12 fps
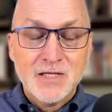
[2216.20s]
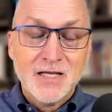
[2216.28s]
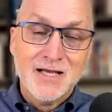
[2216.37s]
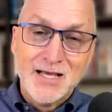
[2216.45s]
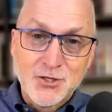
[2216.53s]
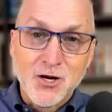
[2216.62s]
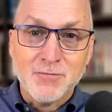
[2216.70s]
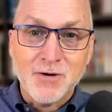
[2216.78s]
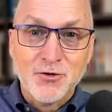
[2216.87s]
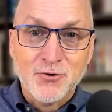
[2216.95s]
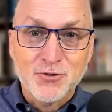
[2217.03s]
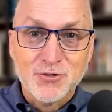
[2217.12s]
He's talking about the
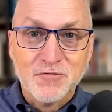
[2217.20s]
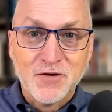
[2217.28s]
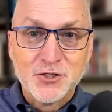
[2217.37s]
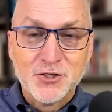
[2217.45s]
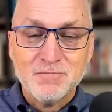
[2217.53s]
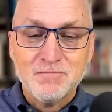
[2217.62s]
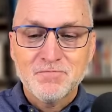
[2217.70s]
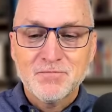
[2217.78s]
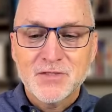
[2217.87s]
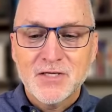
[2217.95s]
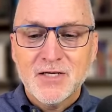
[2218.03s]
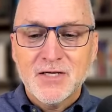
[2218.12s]
crucifixion.
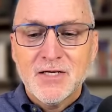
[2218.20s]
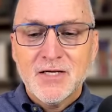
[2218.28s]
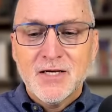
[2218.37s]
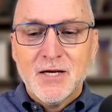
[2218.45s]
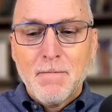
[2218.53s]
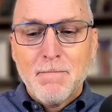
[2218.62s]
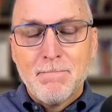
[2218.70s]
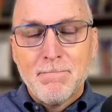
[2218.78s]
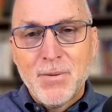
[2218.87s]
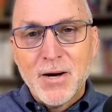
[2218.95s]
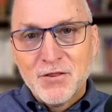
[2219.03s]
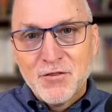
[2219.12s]

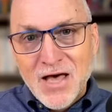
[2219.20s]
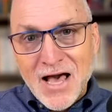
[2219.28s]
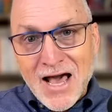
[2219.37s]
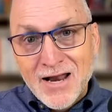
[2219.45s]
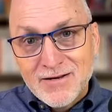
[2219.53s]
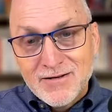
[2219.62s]
But that